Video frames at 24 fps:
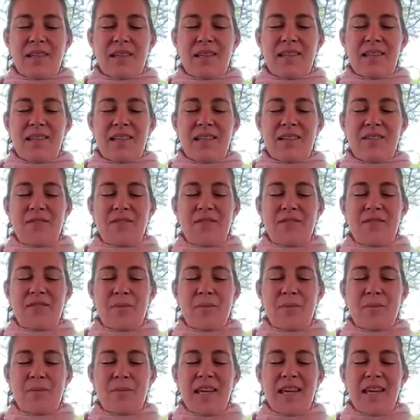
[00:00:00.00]
And then
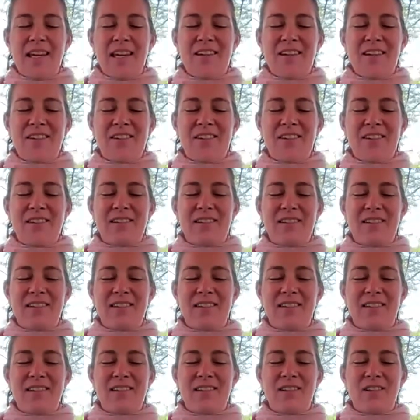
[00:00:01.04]
from there,
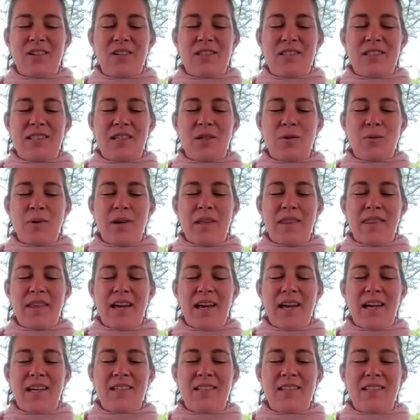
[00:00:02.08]
noticing where
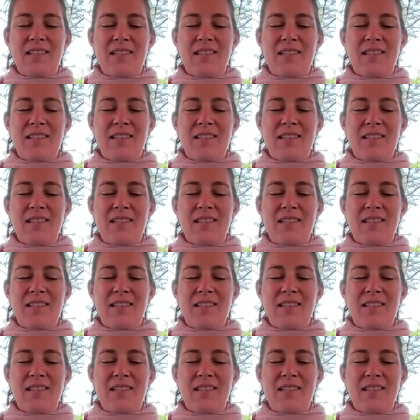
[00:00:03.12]
that